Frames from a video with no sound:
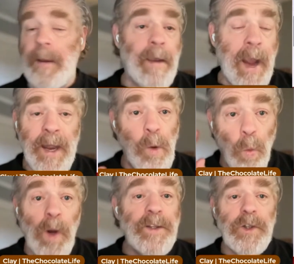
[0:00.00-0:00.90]
any
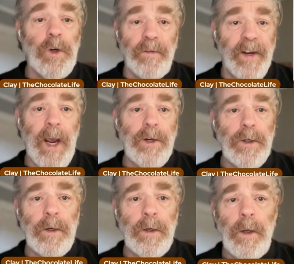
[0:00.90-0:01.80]
one
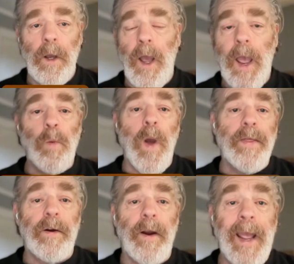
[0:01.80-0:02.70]
certification, and
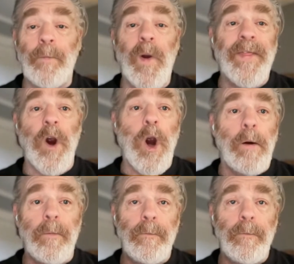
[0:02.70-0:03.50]
when there are